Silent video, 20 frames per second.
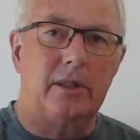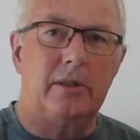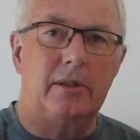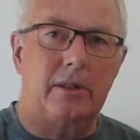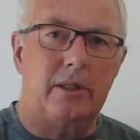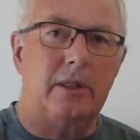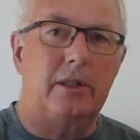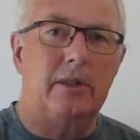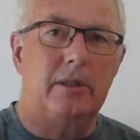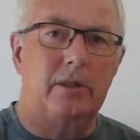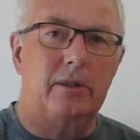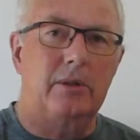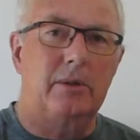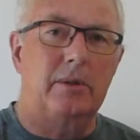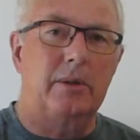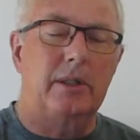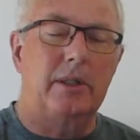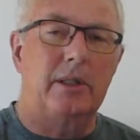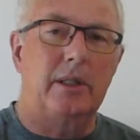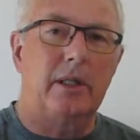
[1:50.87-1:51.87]
inner ear
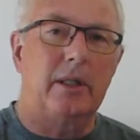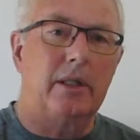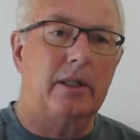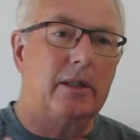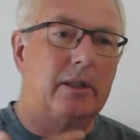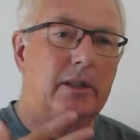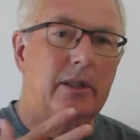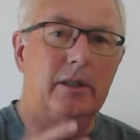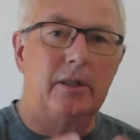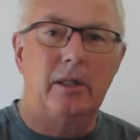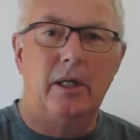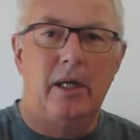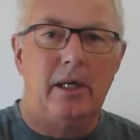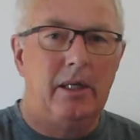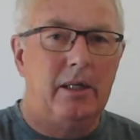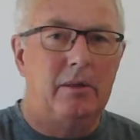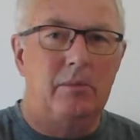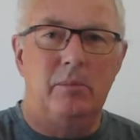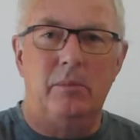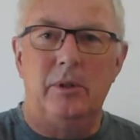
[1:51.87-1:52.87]
doing that, and then
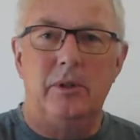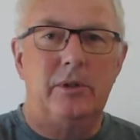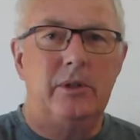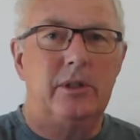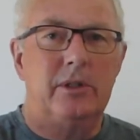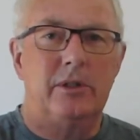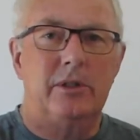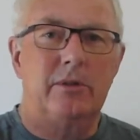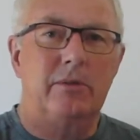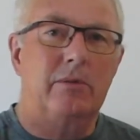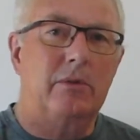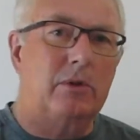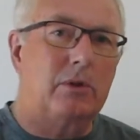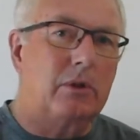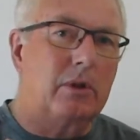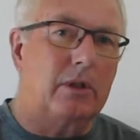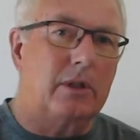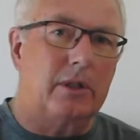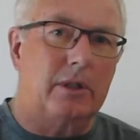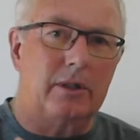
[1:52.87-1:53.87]
millions of
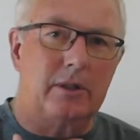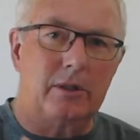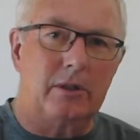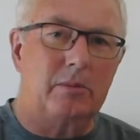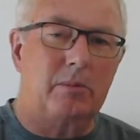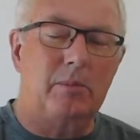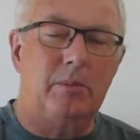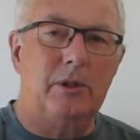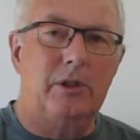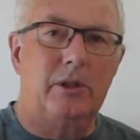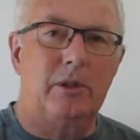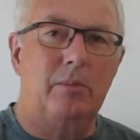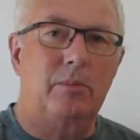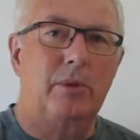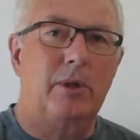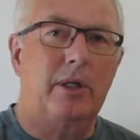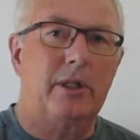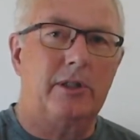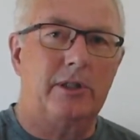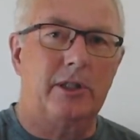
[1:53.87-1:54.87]
neurons busy
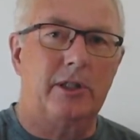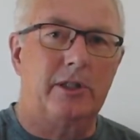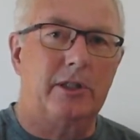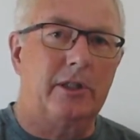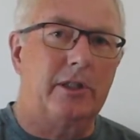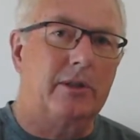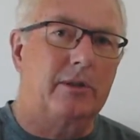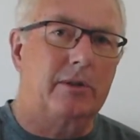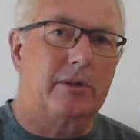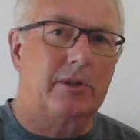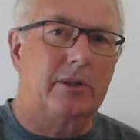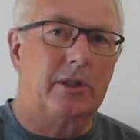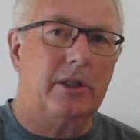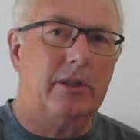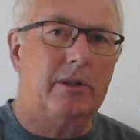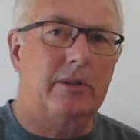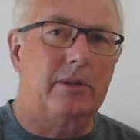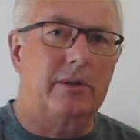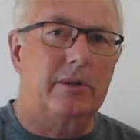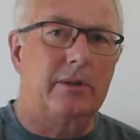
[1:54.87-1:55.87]
processing those
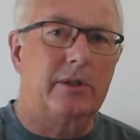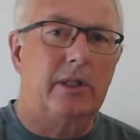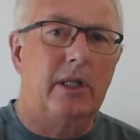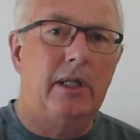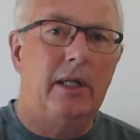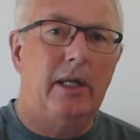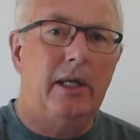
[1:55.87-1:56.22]
signals.